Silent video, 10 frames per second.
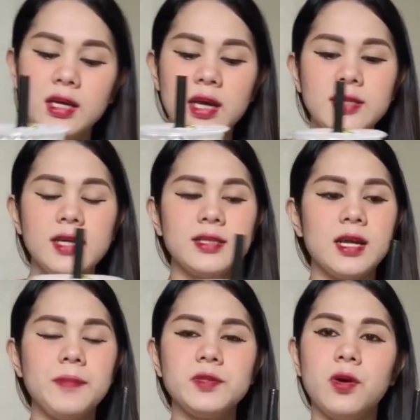Guys, ang
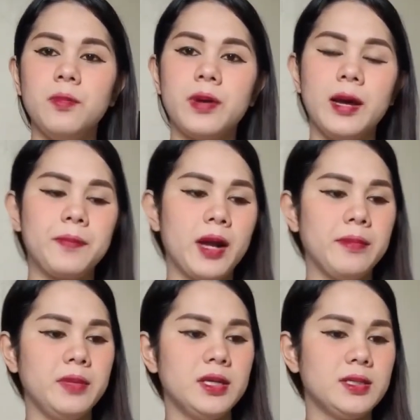sarap sobra,
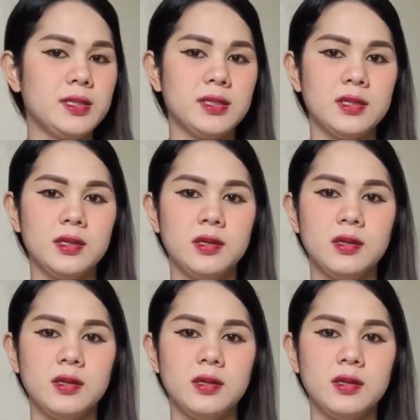promise.